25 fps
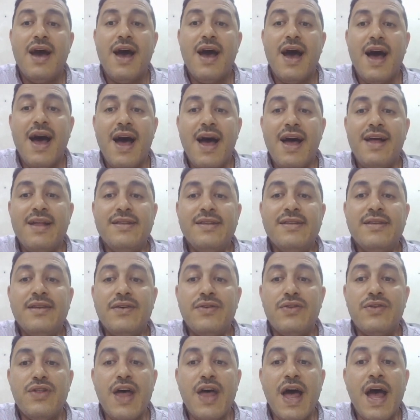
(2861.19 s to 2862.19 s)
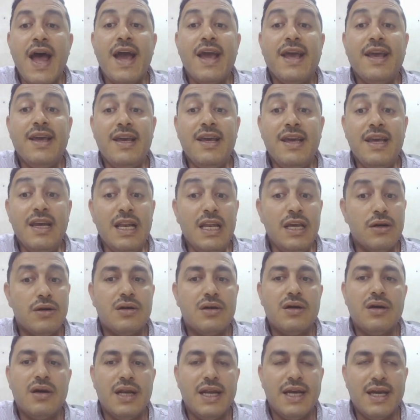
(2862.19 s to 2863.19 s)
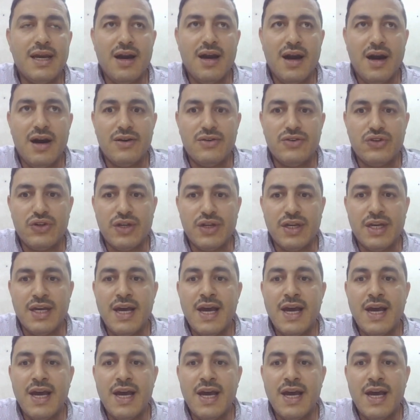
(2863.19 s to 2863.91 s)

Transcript: and the ileocolic artery.